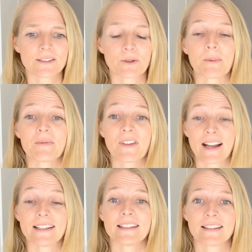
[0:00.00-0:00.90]
So I'm
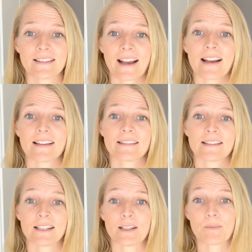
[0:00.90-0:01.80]
finding that
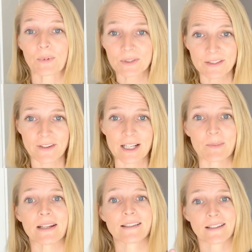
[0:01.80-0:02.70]
the
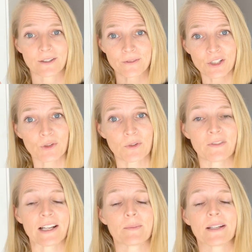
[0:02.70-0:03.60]
multivitamin and the Ritual
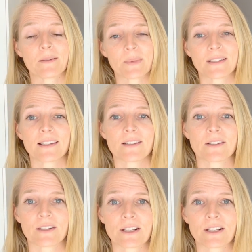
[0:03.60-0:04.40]
vitamin in particular